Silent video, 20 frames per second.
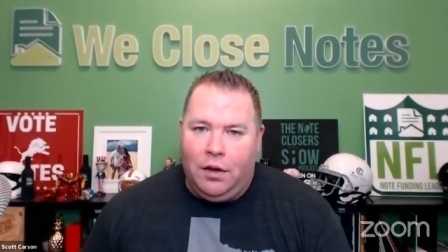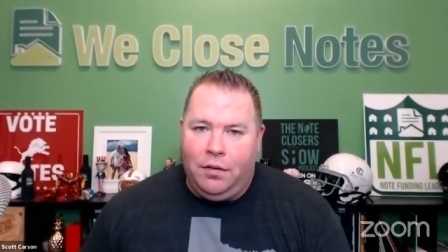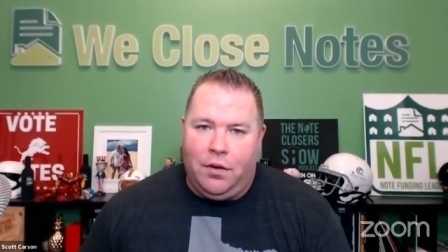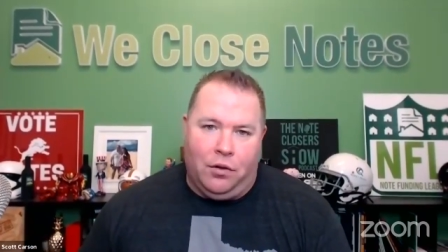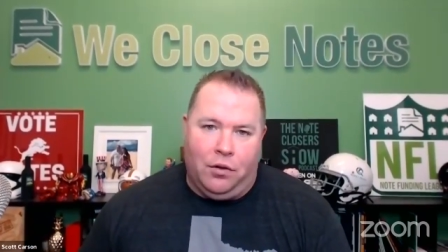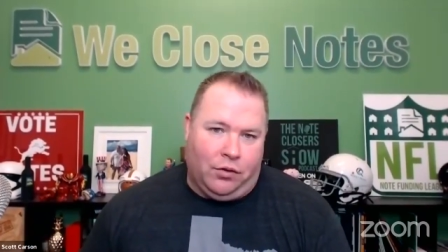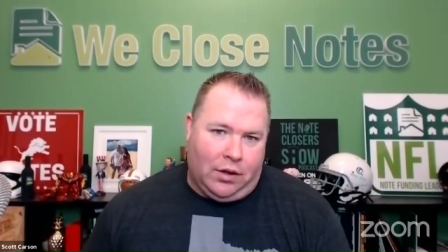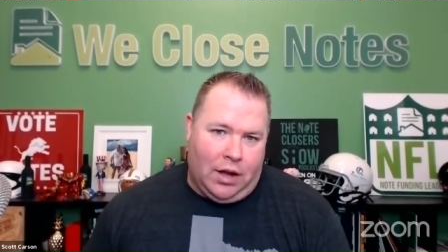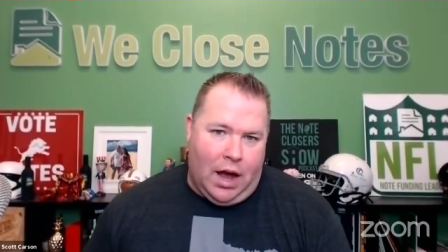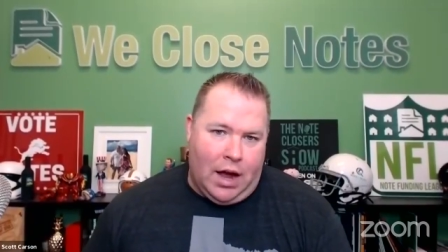
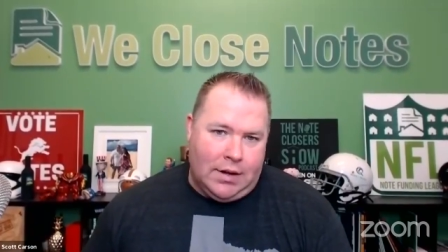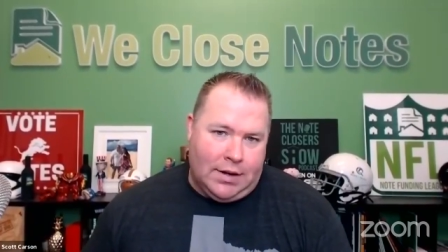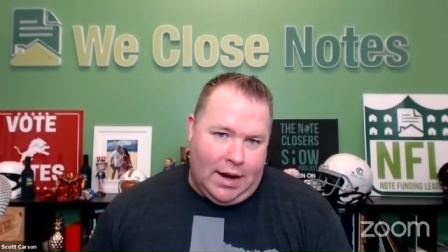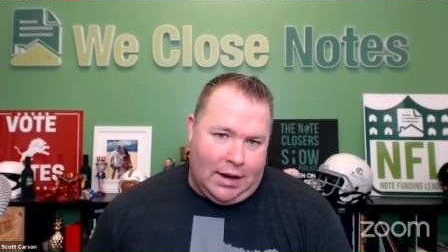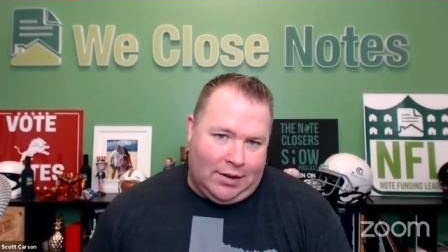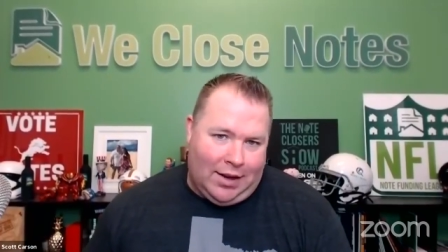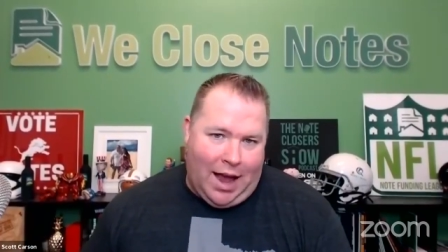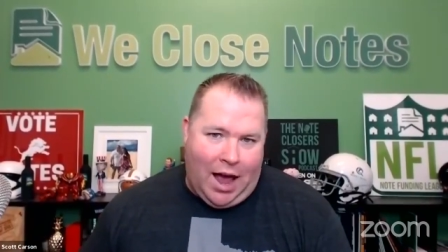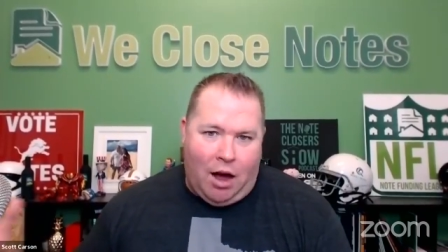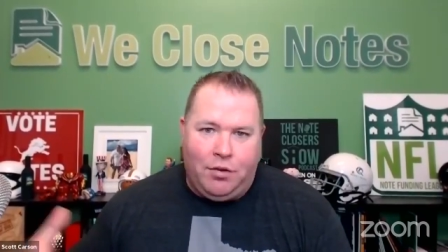those
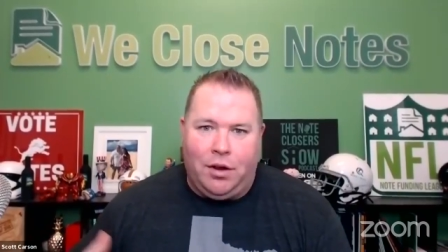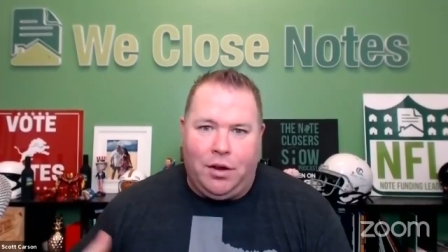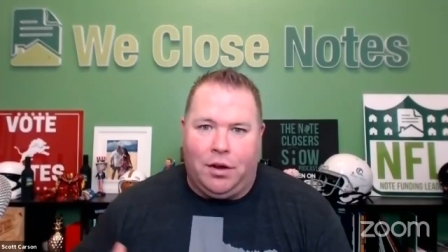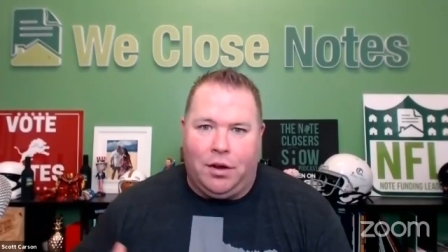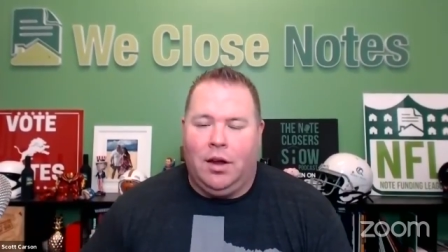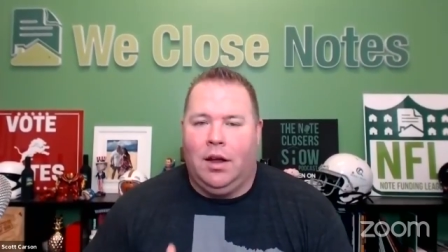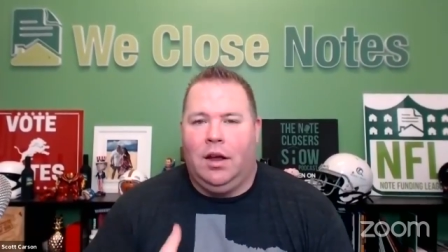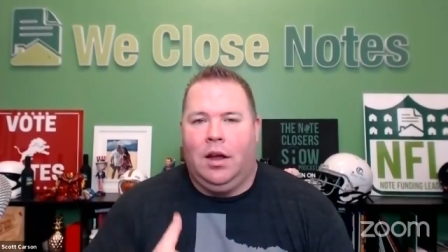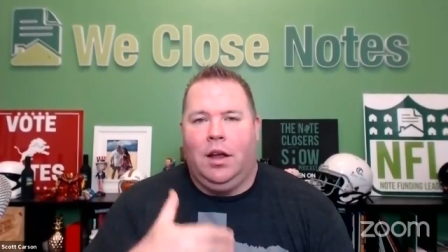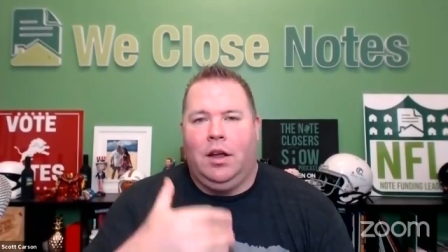contacts, how
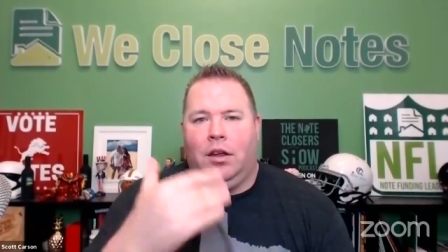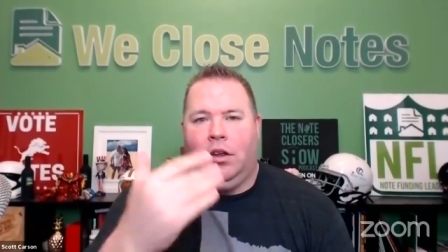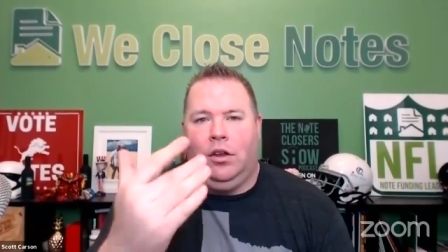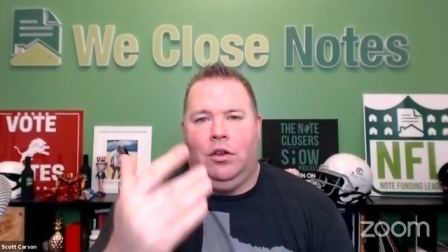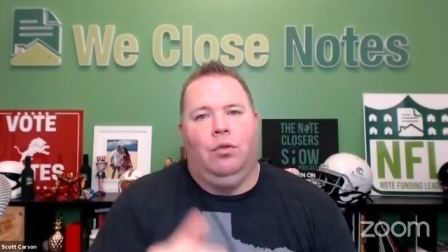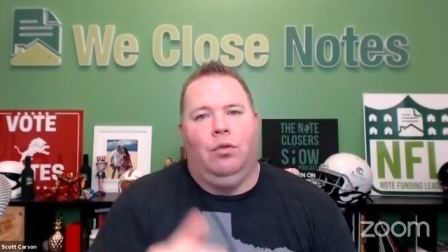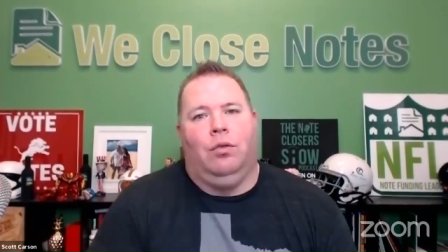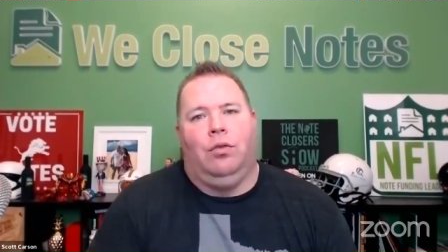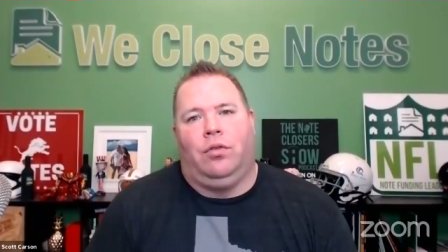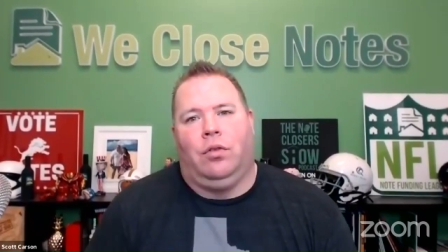to
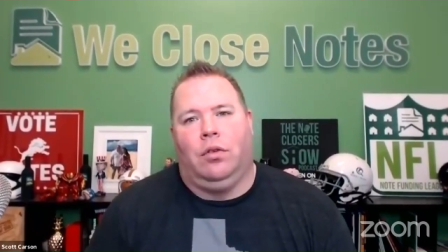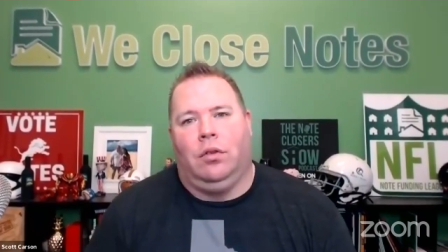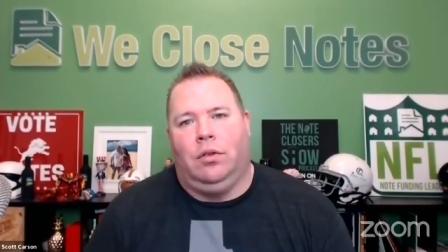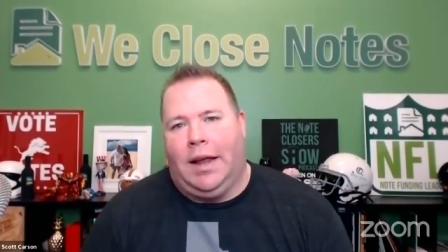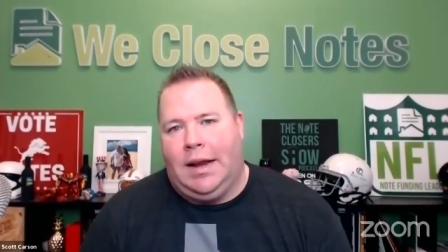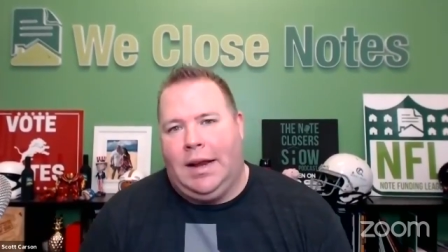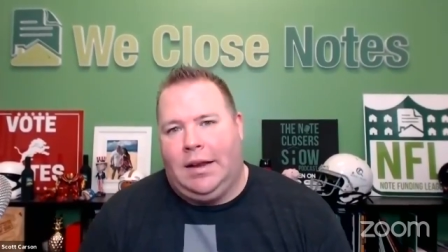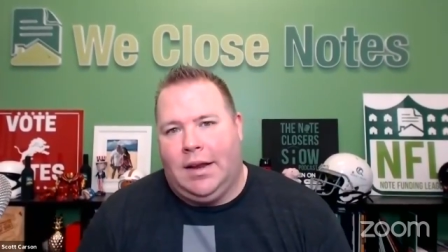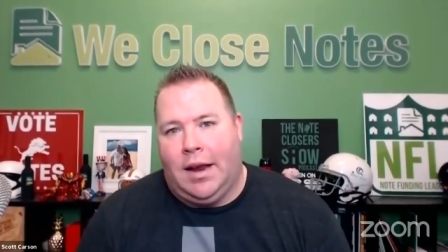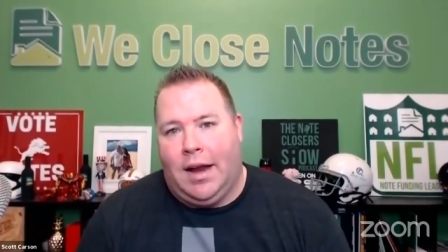use
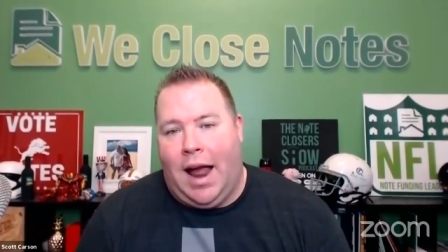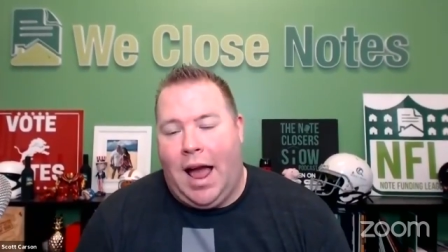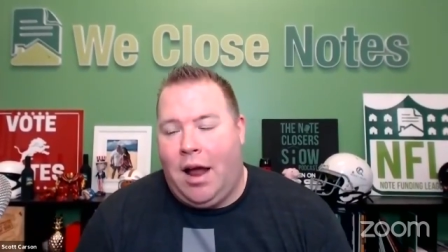LinkedIn,